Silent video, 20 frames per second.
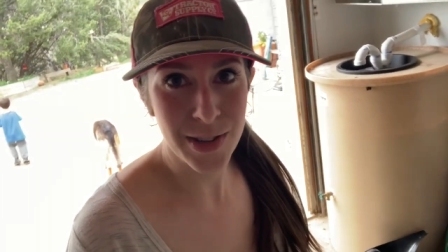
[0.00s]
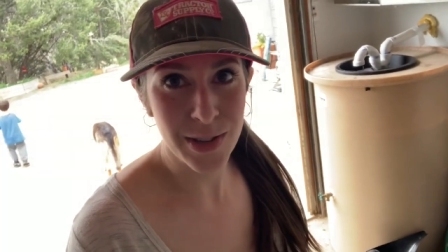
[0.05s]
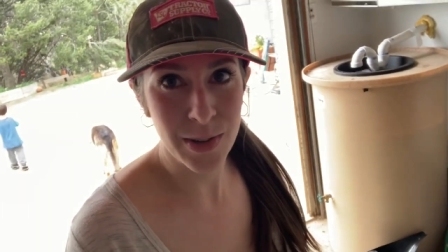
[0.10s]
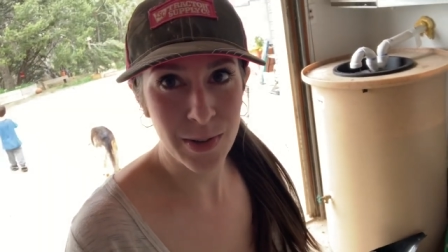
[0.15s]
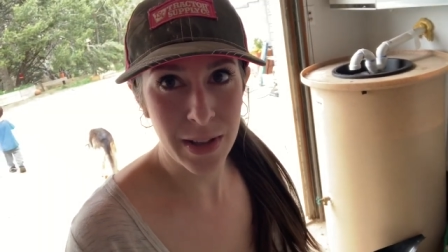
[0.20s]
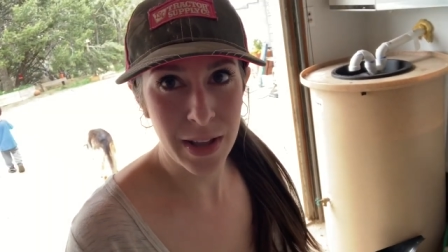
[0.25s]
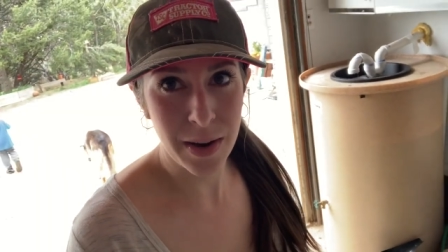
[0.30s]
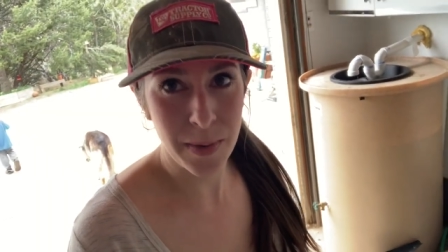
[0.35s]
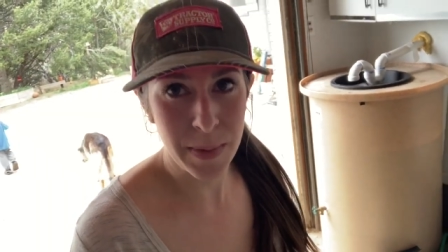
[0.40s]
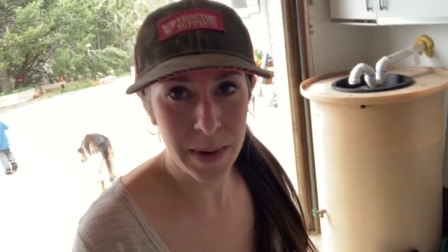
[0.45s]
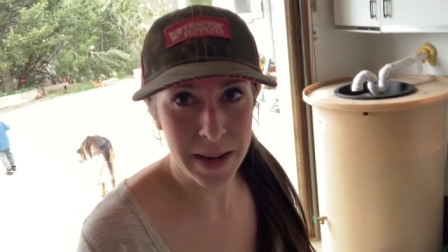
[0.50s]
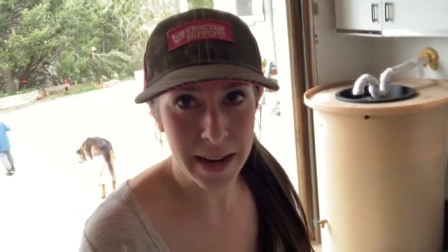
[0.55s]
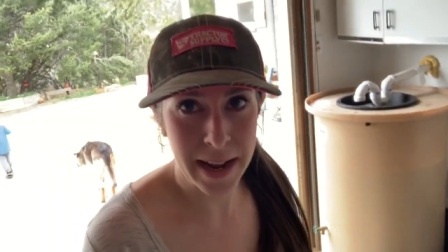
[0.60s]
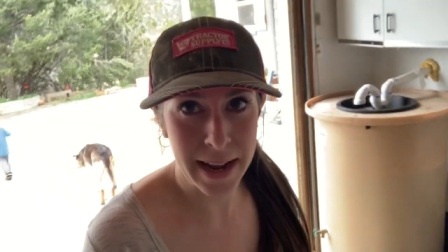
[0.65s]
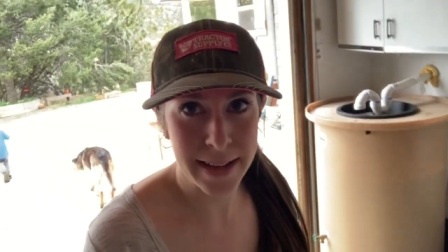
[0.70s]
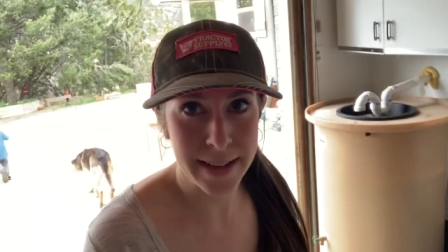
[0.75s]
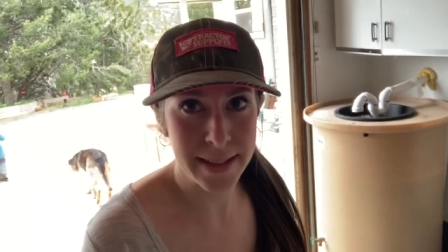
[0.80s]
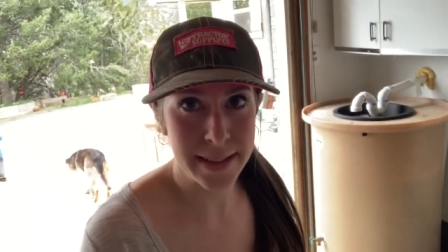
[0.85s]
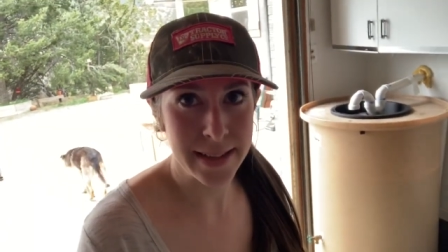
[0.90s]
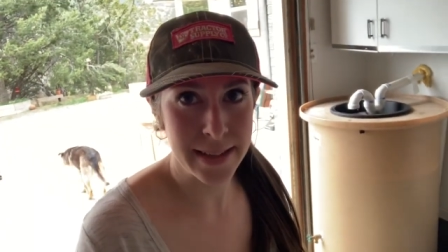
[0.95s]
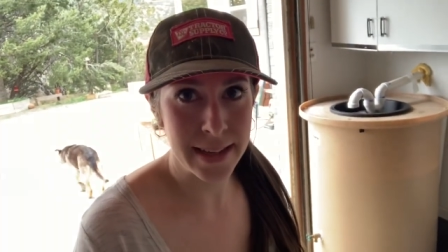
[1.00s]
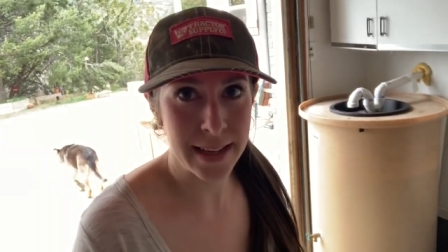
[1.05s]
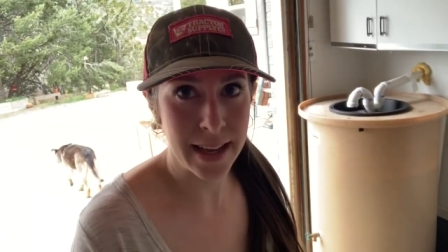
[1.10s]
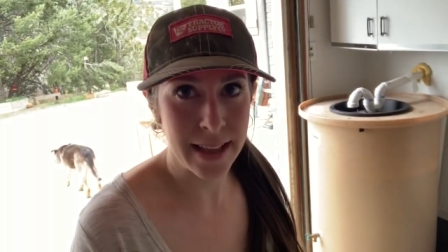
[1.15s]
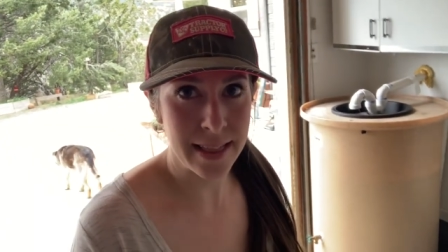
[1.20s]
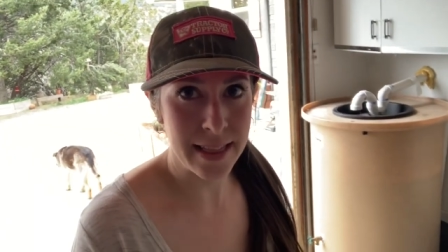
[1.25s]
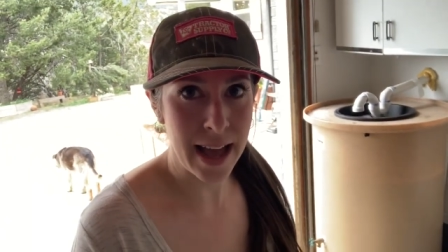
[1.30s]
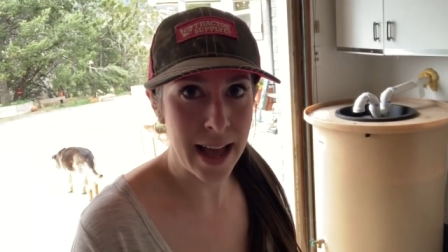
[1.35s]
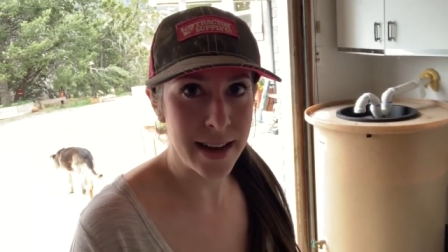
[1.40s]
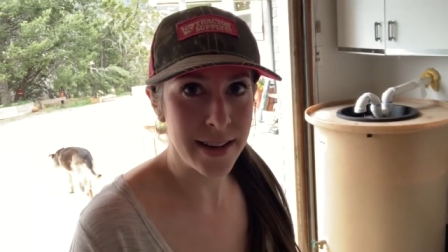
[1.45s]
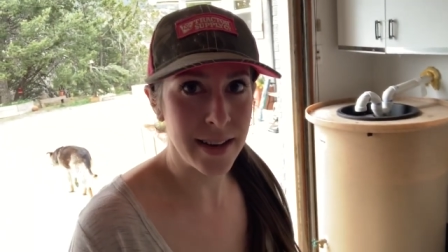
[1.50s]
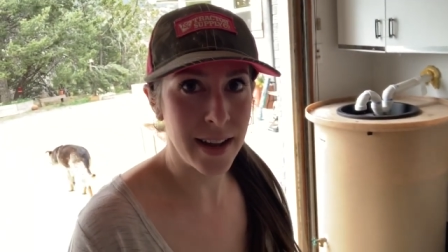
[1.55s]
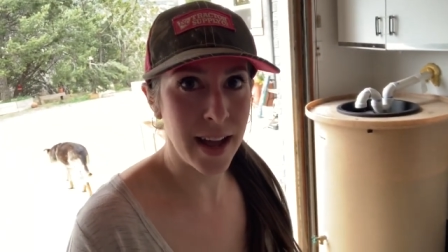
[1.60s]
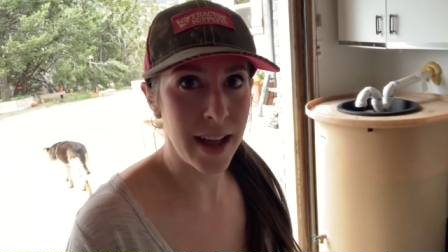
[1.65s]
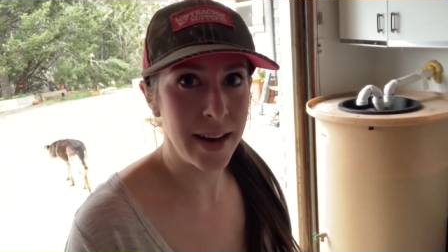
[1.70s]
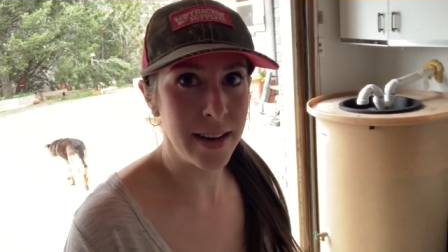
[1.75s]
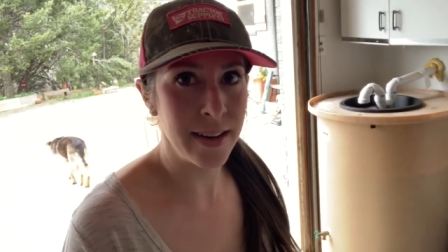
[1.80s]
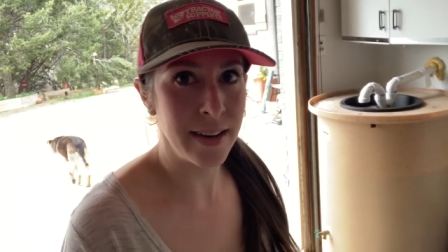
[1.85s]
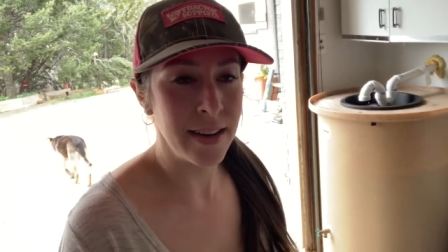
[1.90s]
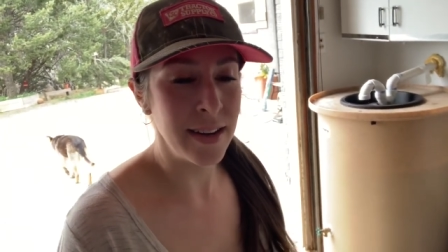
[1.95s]
so that'll be nice to get that
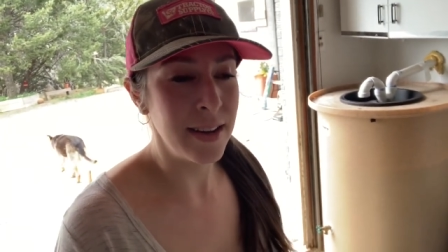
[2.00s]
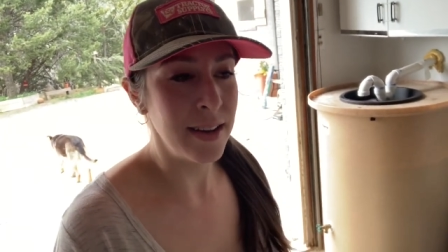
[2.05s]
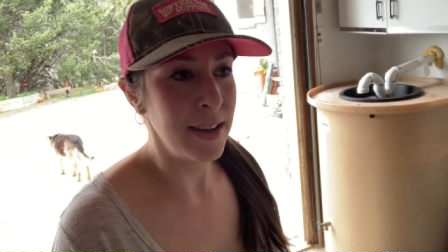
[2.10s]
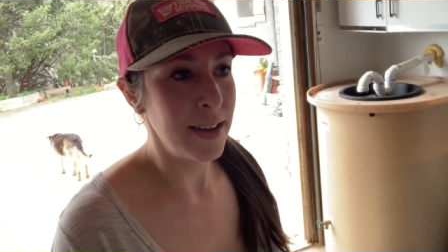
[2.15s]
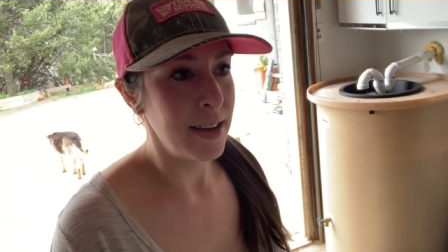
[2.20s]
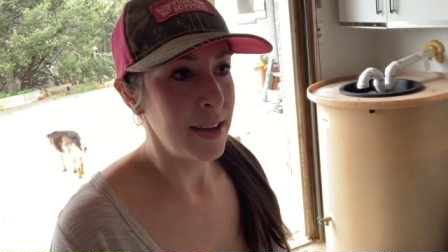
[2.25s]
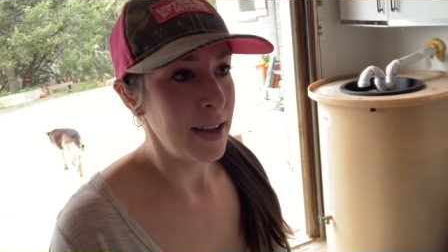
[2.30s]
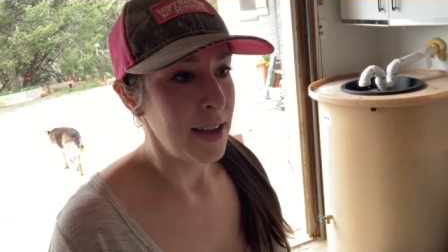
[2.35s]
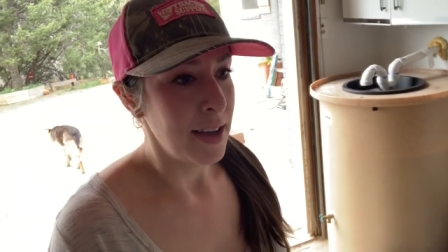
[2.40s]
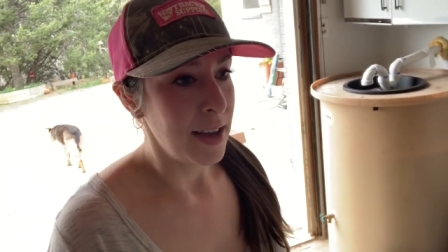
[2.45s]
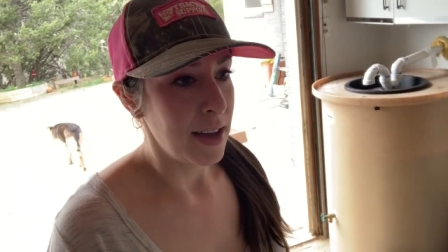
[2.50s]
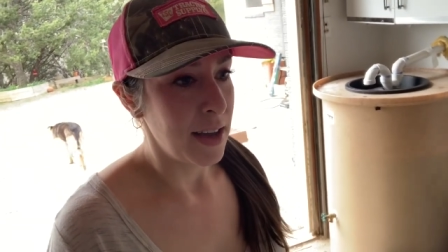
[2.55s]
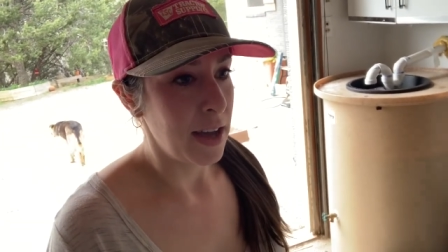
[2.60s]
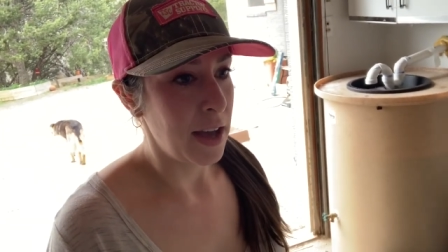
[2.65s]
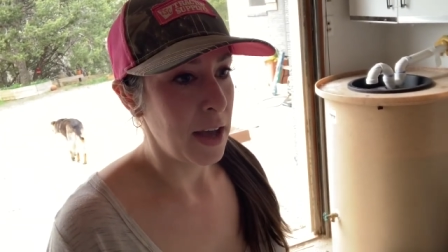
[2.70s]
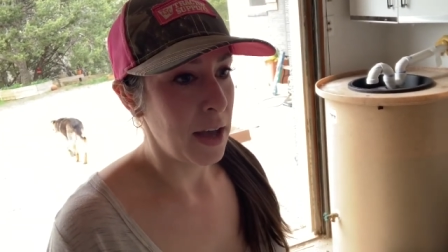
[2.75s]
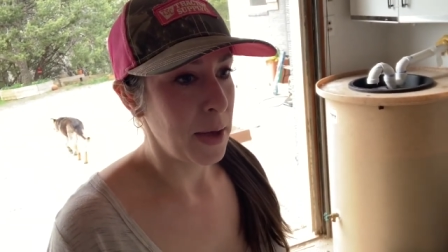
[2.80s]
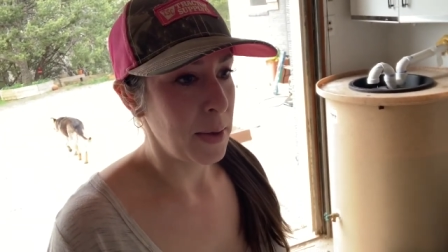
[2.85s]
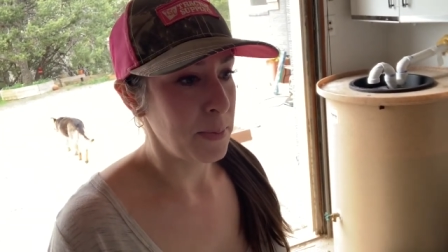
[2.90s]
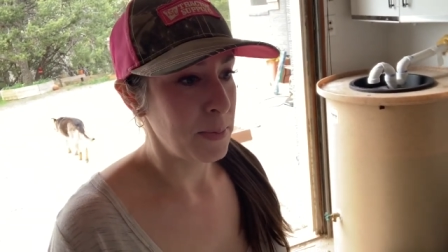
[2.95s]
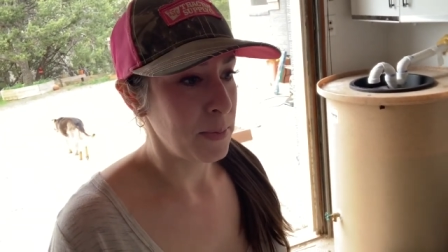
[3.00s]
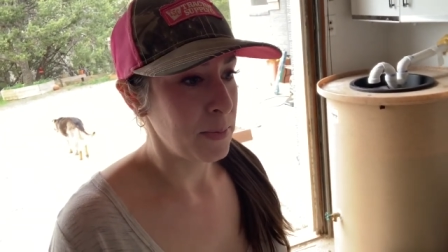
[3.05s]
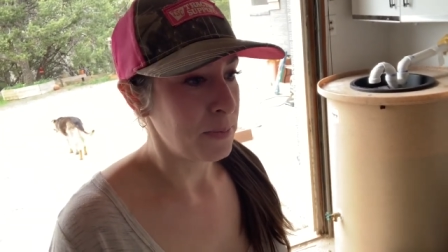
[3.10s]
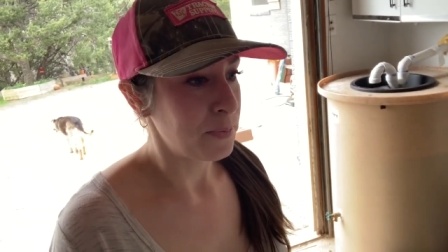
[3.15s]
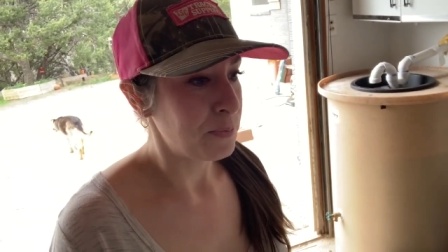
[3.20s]
done. Um,